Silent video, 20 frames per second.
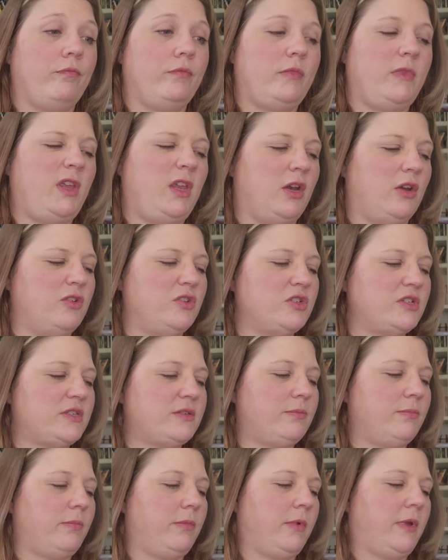you know,
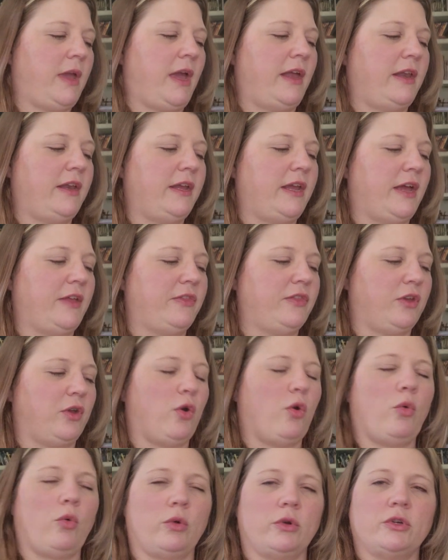just kind of got the
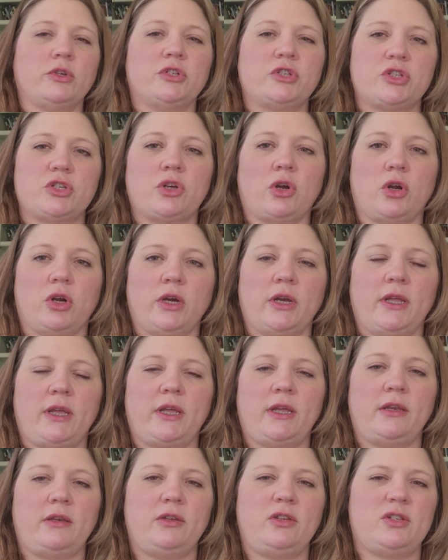corner
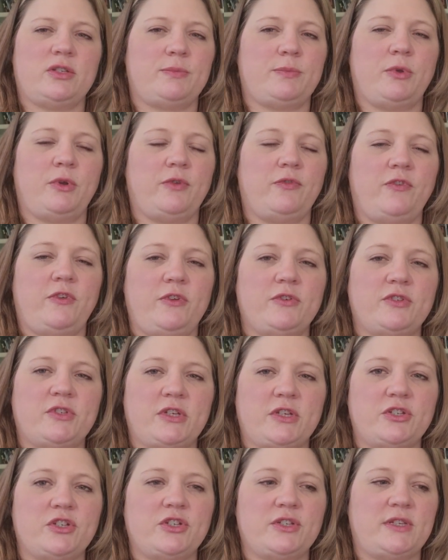started, just put a few
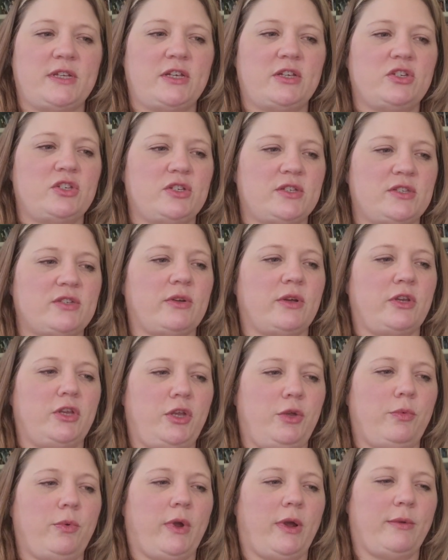stitches in just so I
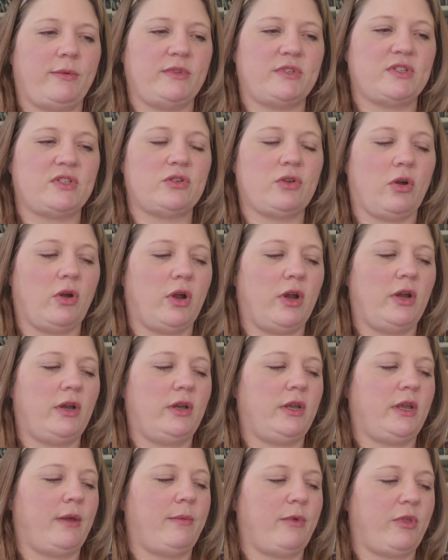knew where I would start,
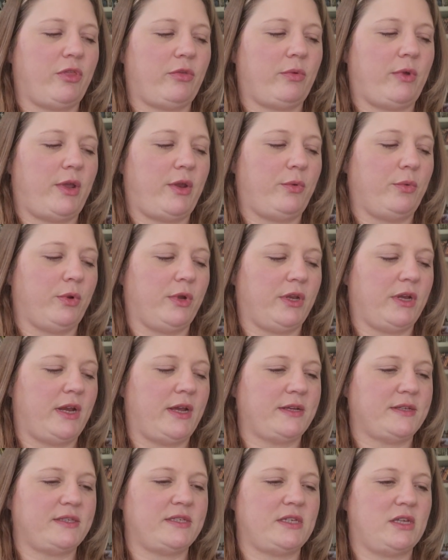and got my thread
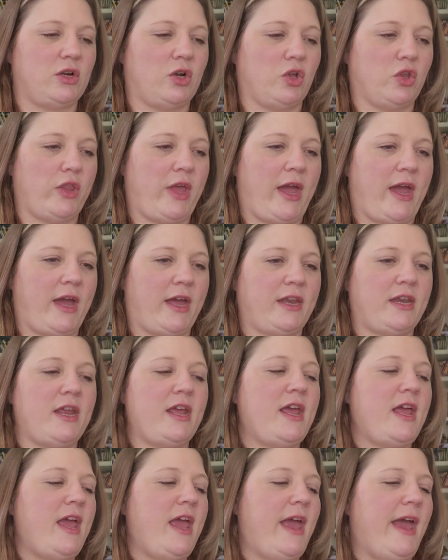organized and all that.
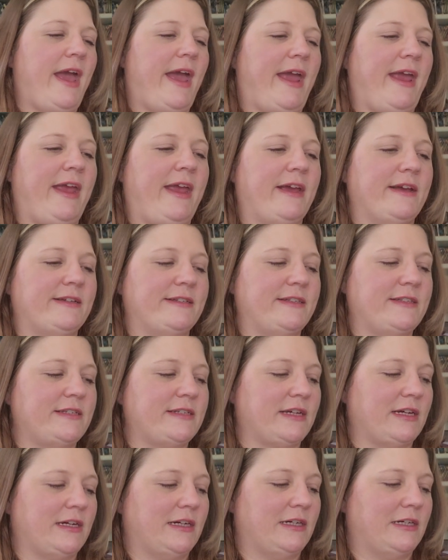And
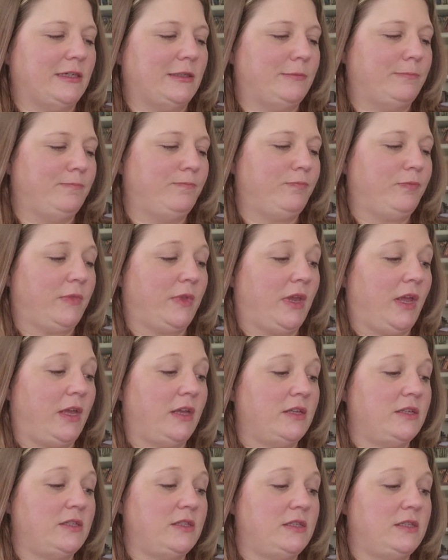
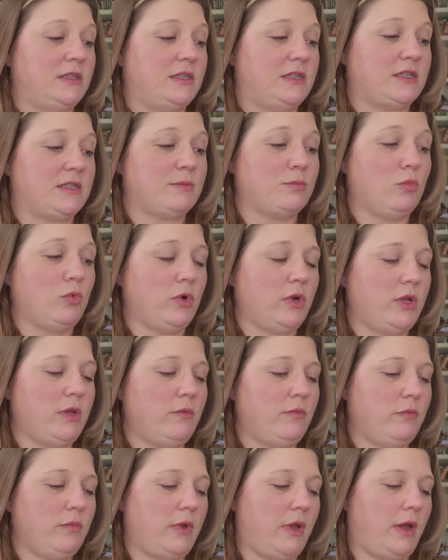this
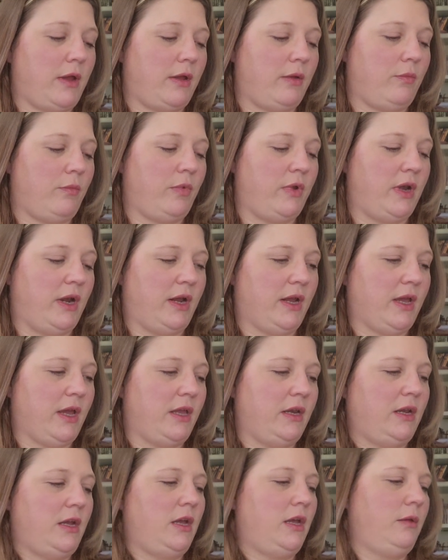morning when I
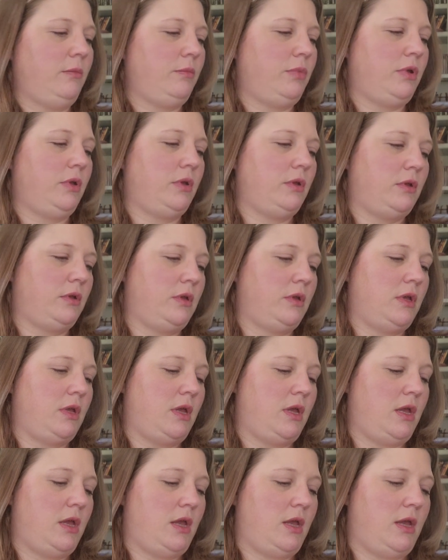got up,
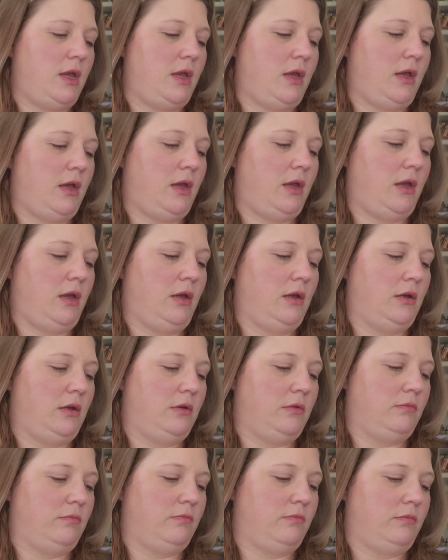
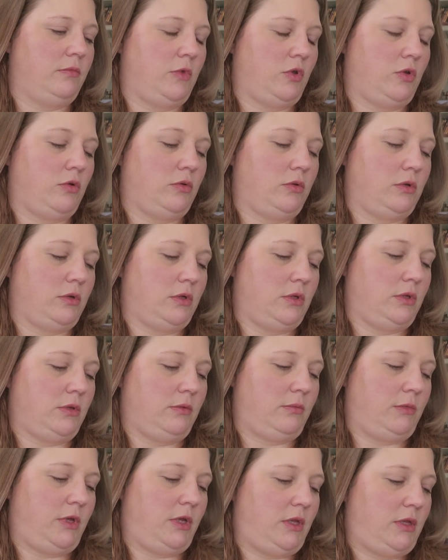hold on,
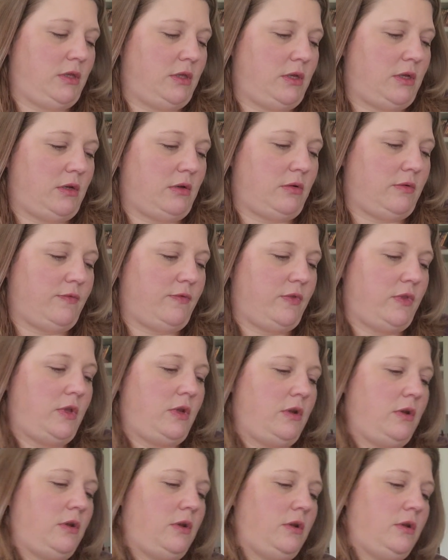let me get that off there.